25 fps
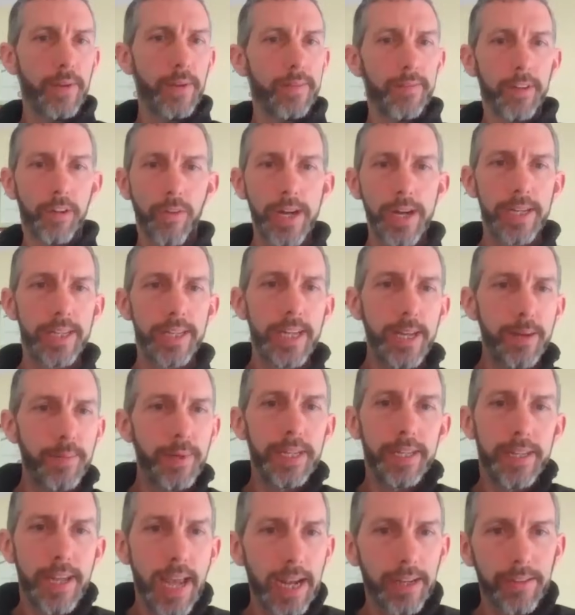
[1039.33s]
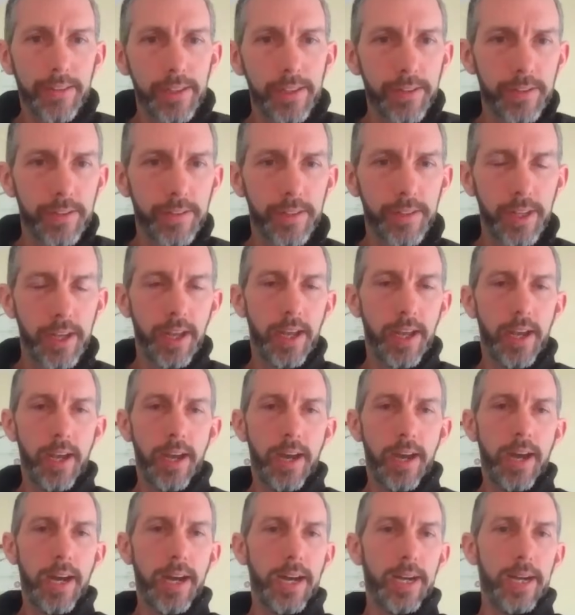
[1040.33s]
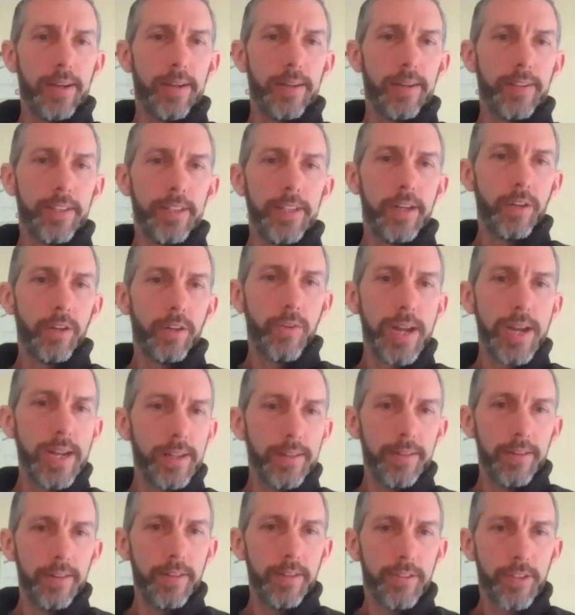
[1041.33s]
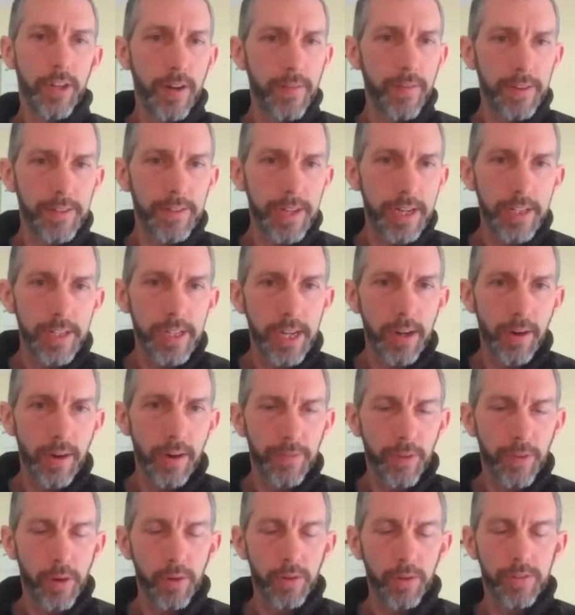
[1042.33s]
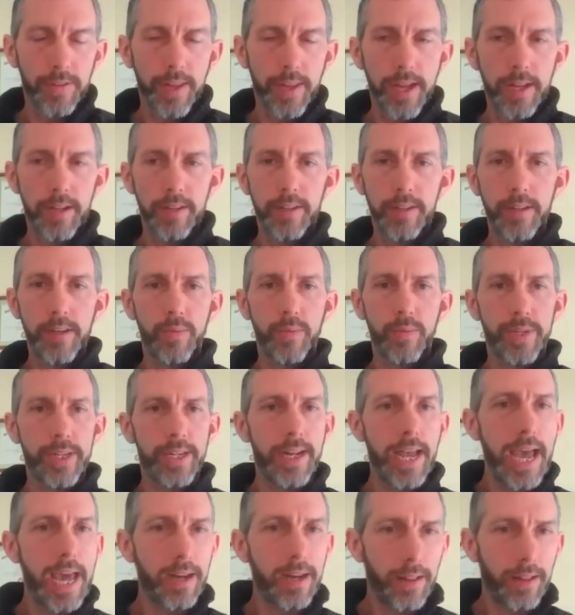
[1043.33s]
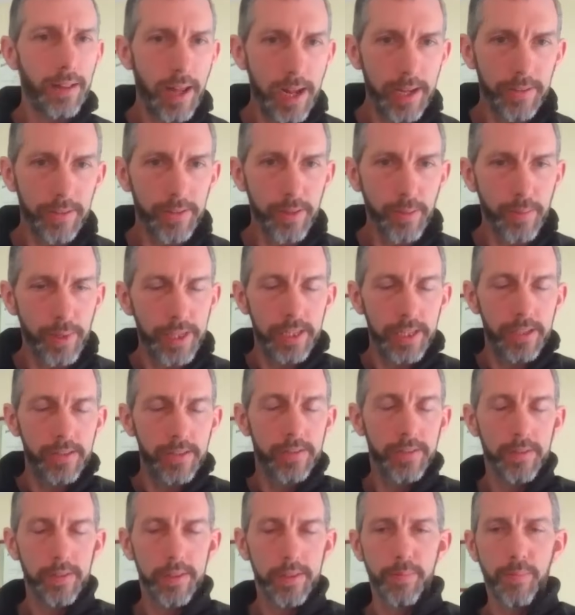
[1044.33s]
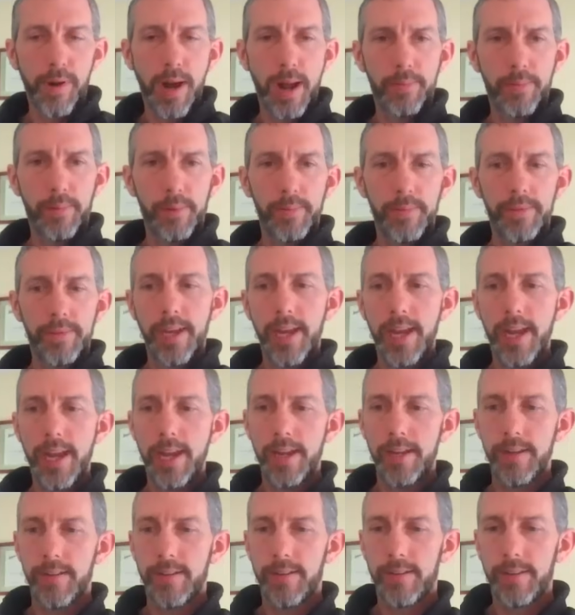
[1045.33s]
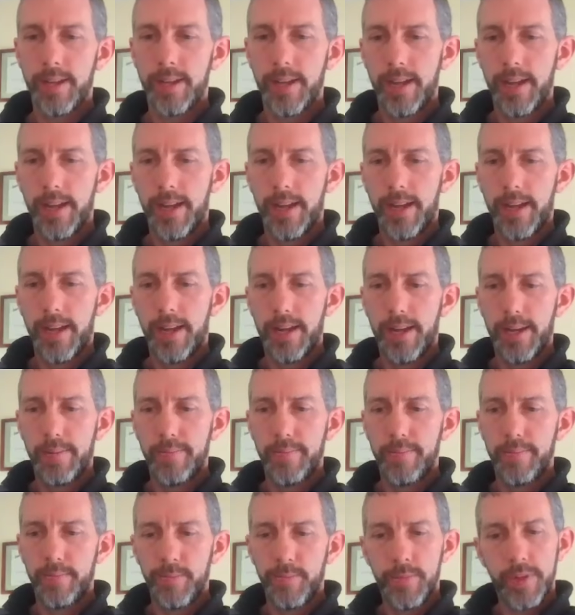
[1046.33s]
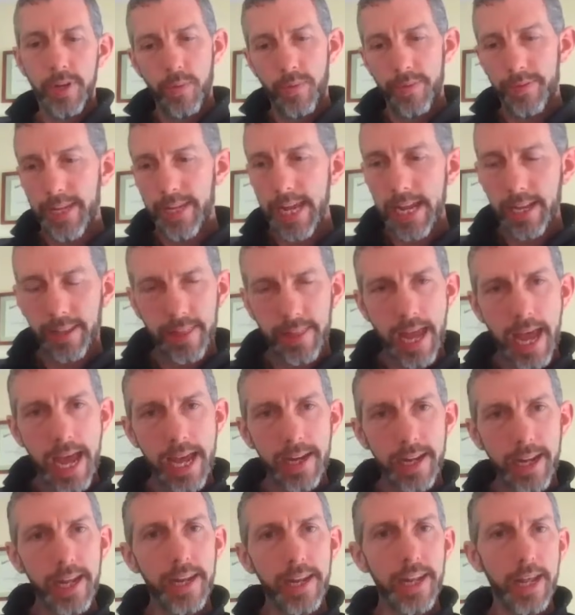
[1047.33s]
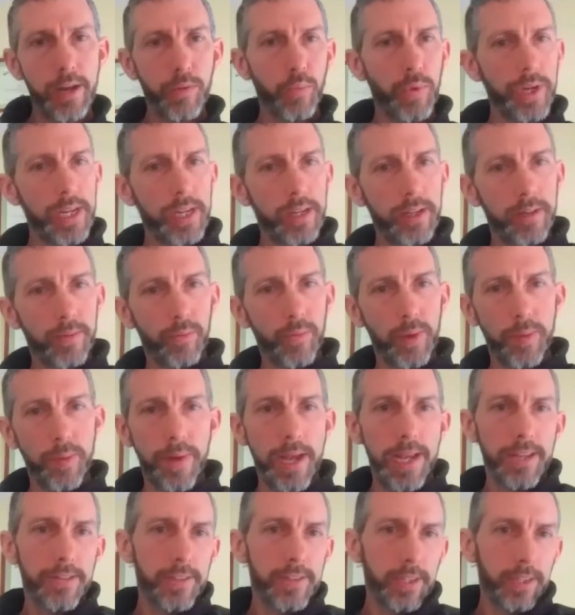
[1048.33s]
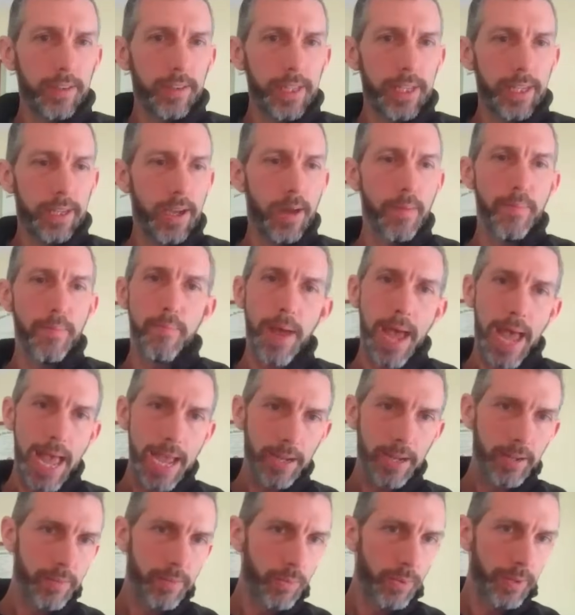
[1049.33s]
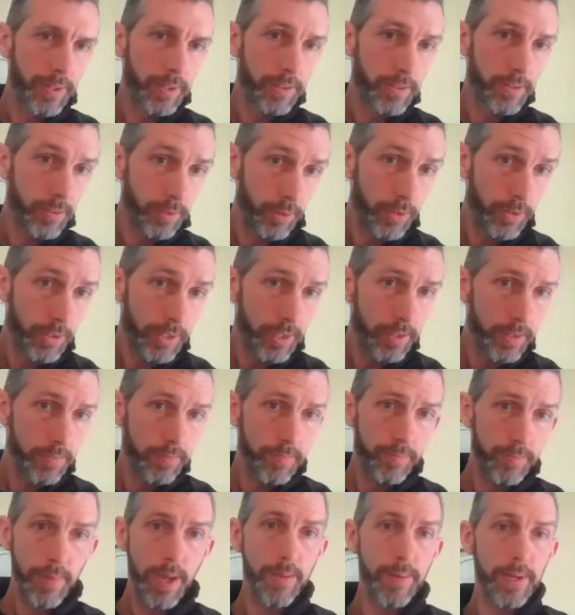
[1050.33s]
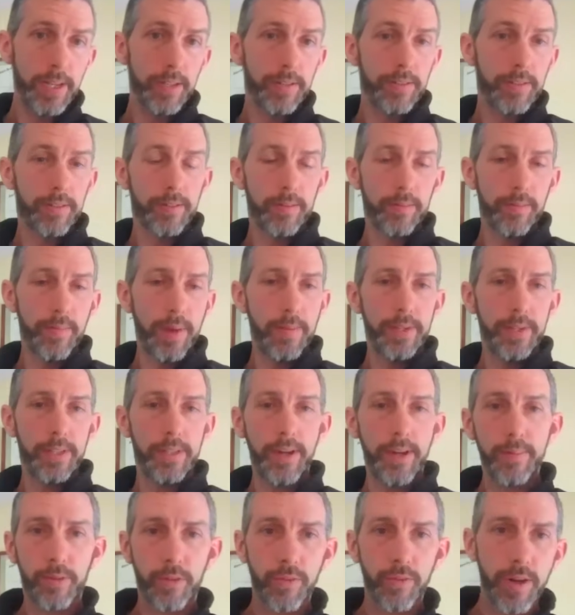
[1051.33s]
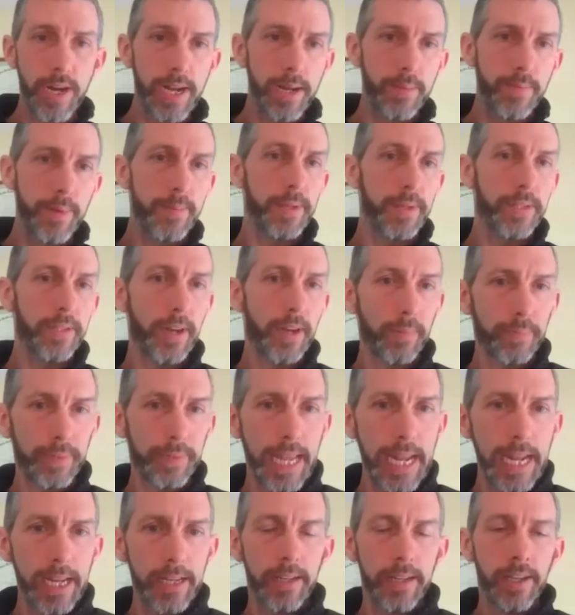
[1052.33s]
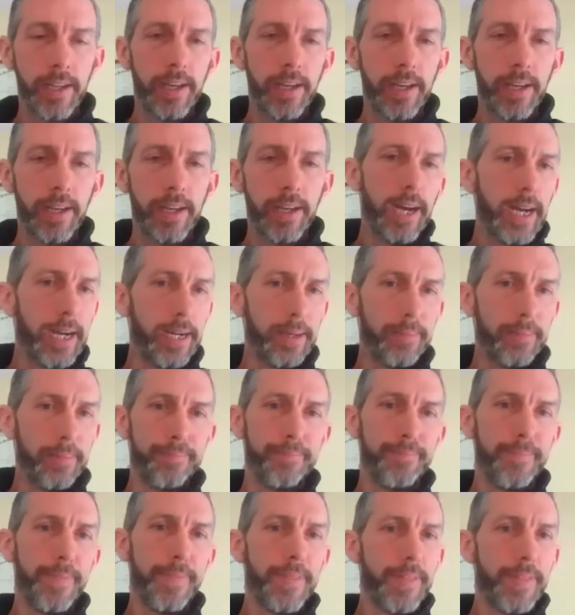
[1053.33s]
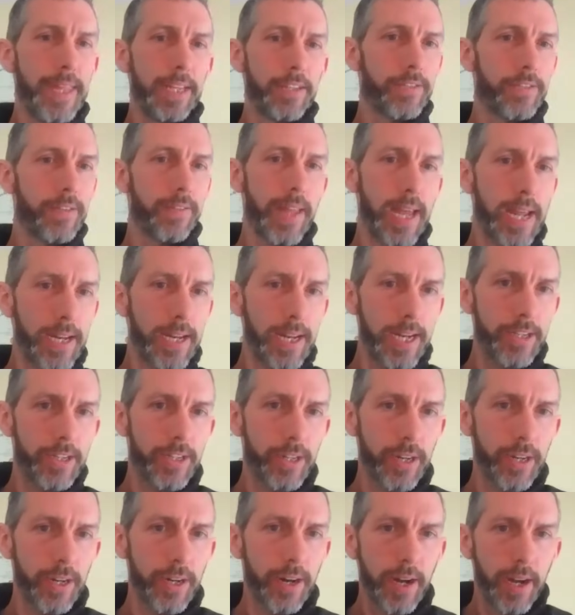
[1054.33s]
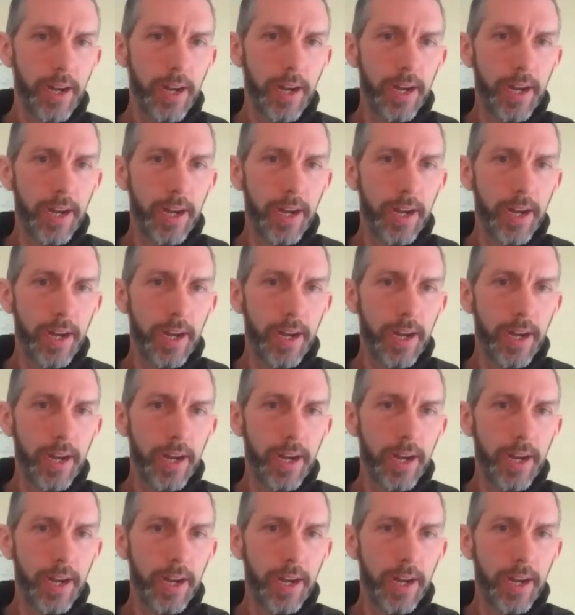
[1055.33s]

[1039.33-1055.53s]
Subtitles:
We have a great team in Texas, great service engineering folks that, we can analyze some of the problems, and we take that and then we basically come back with a solution. Maybe it's an upgrade, maybe it's an update, things of that nature.